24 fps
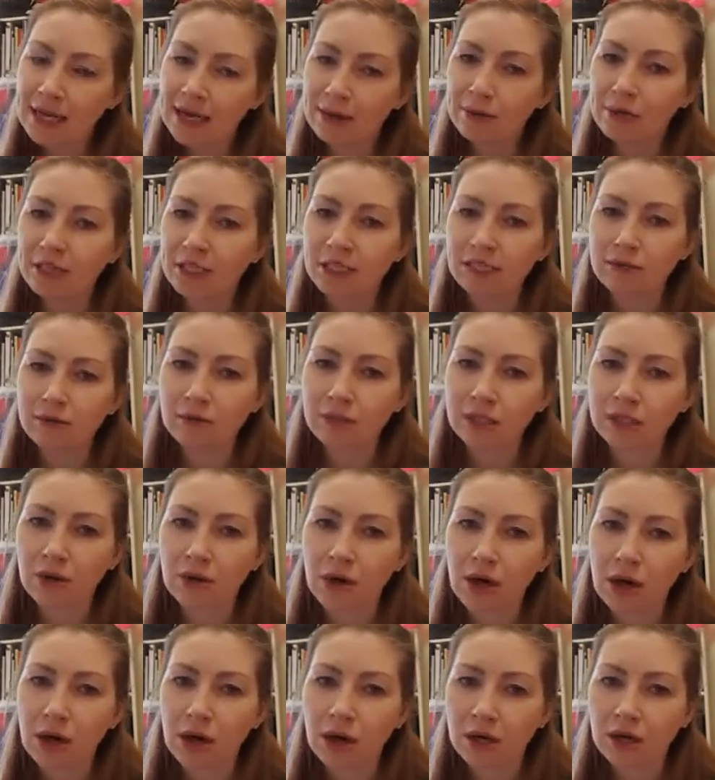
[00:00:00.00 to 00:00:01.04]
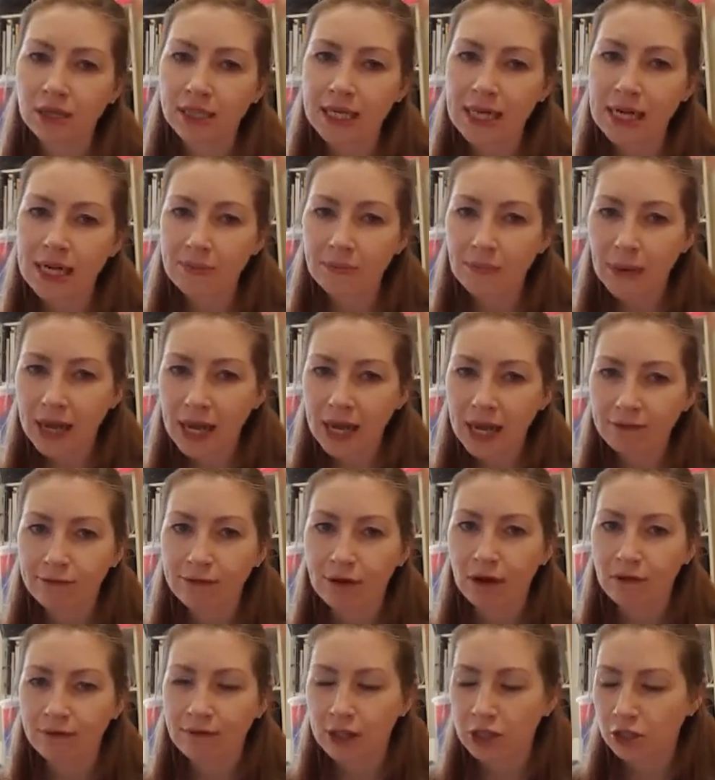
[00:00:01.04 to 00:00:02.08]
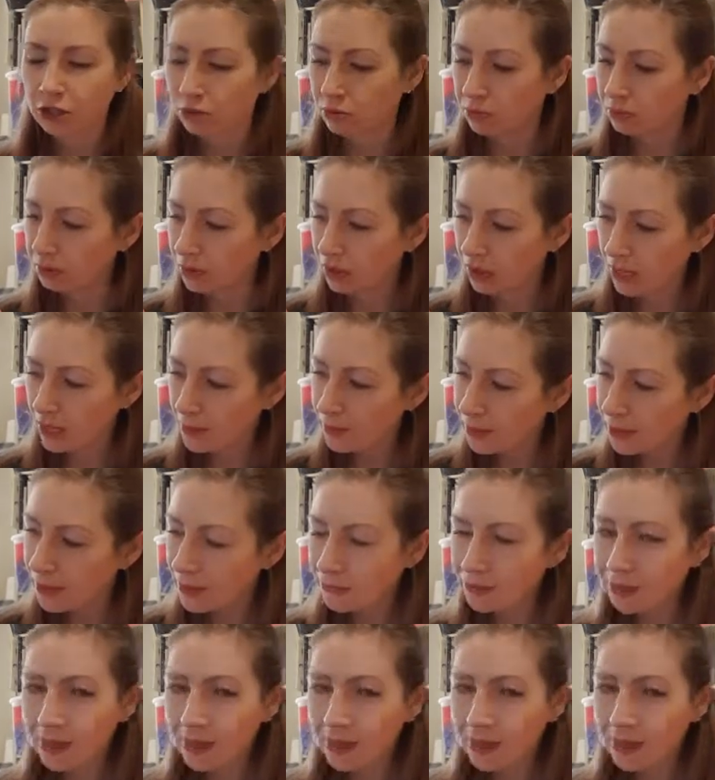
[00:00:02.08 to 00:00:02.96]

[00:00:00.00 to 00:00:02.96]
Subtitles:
which is also our teen pick for our virtual book club